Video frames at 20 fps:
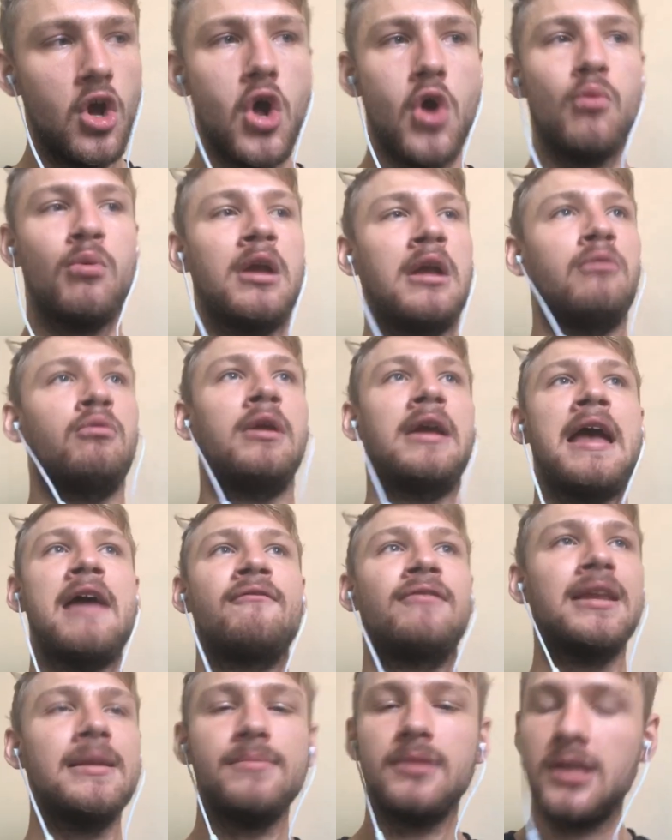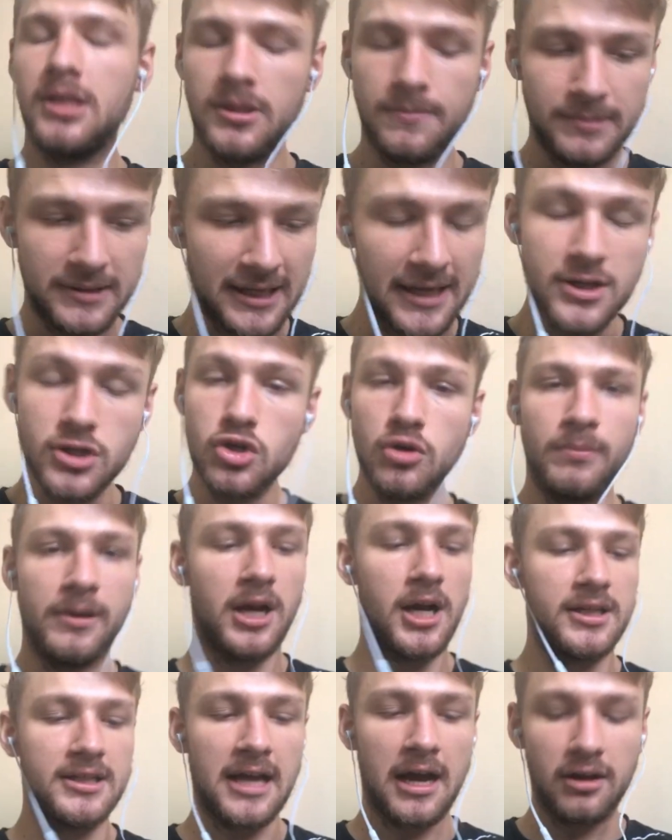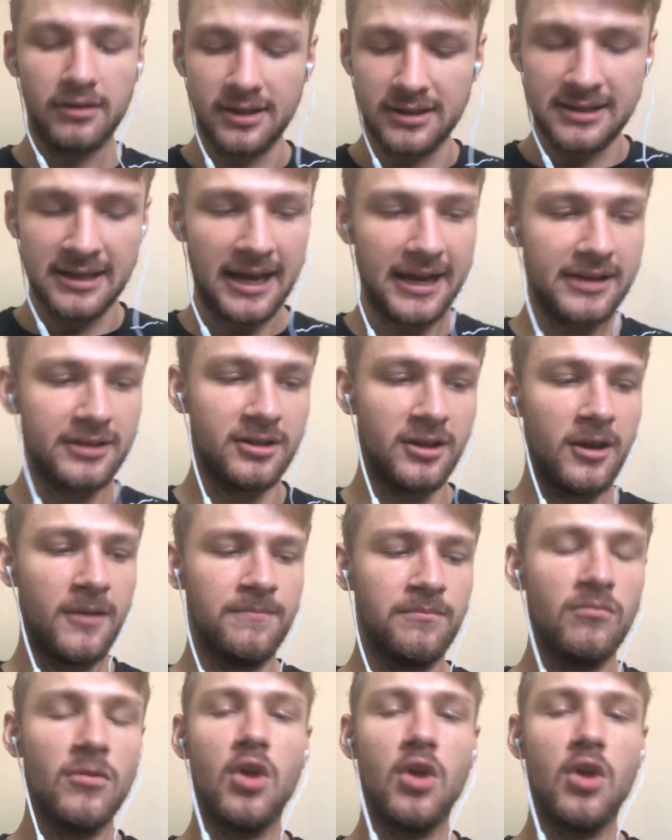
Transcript: We have limited potential because of our dyslexia.